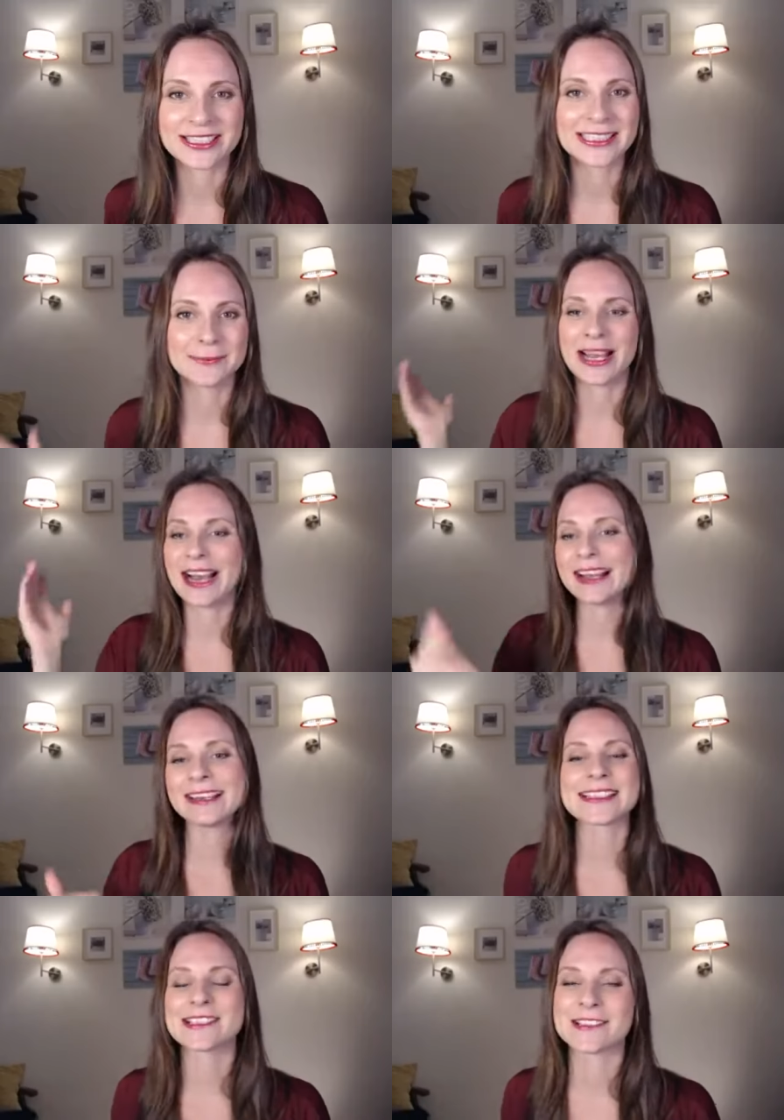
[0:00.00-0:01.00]
It's the behind
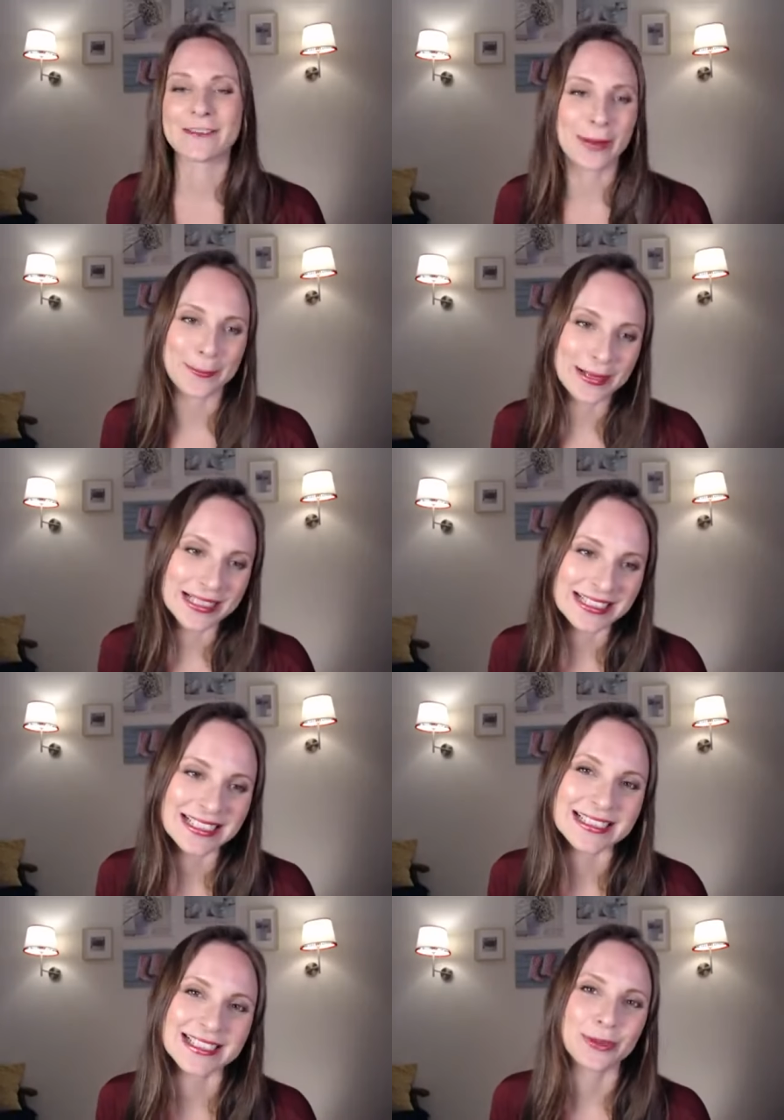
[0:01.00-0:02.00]
the scenes of my
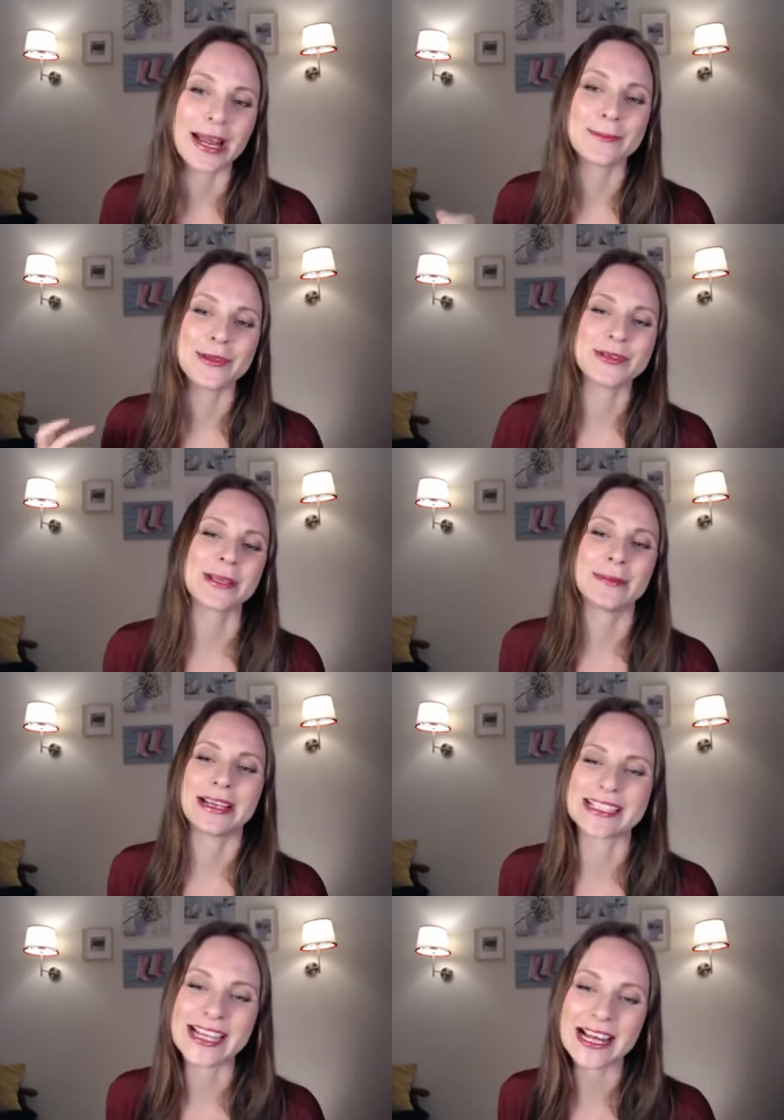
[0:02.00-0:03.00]
business. This is what I'm using
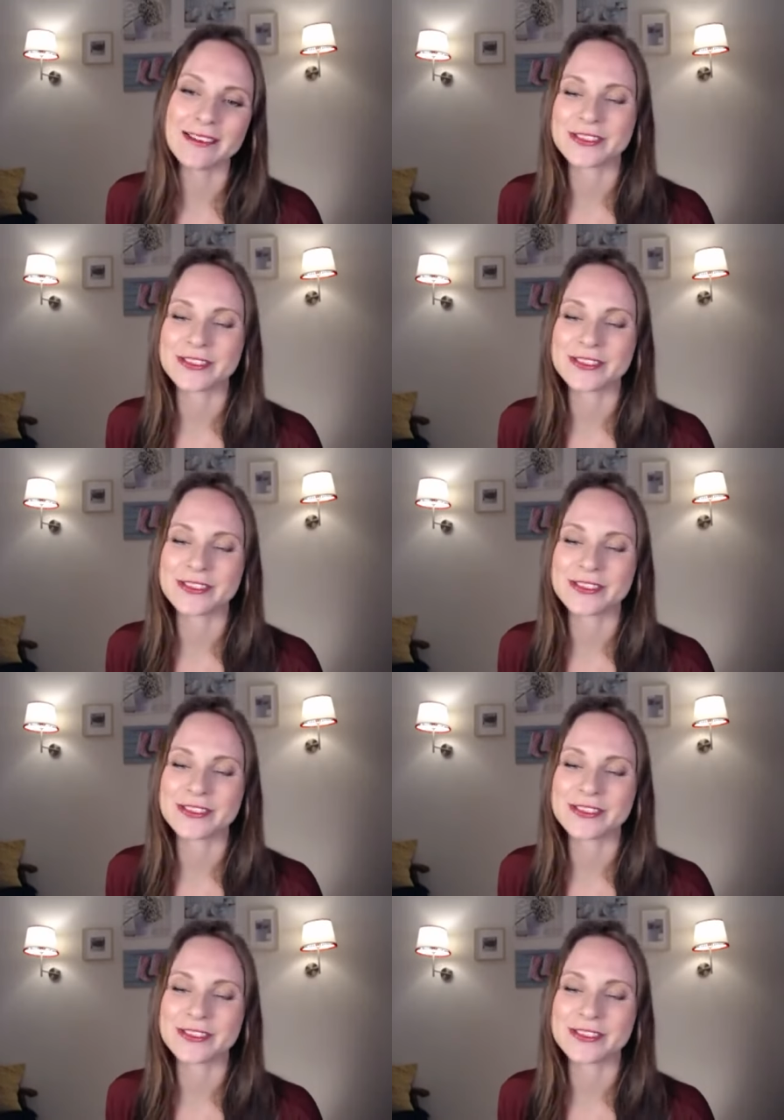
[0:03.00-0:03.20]
myself.